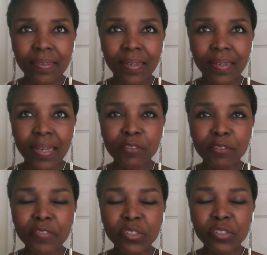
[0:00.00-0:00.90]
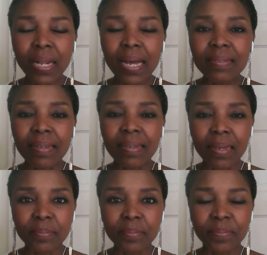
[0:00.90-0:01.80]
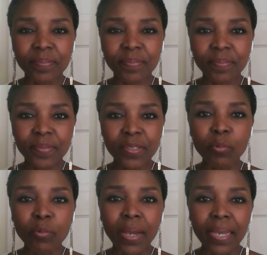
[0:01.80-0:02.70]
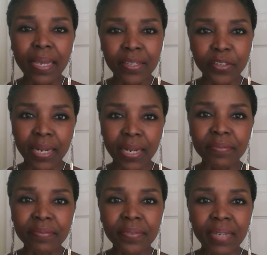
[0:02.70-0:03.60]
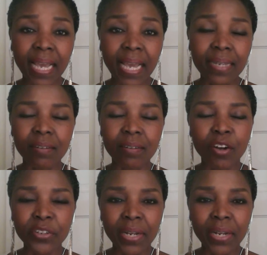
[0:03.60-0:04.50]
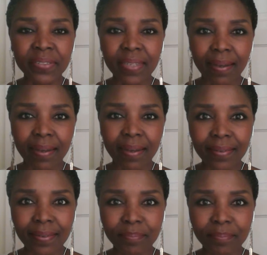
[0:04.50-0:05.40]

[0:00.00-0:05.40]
and kind of visualize them somewhere in your left hand or on your left side.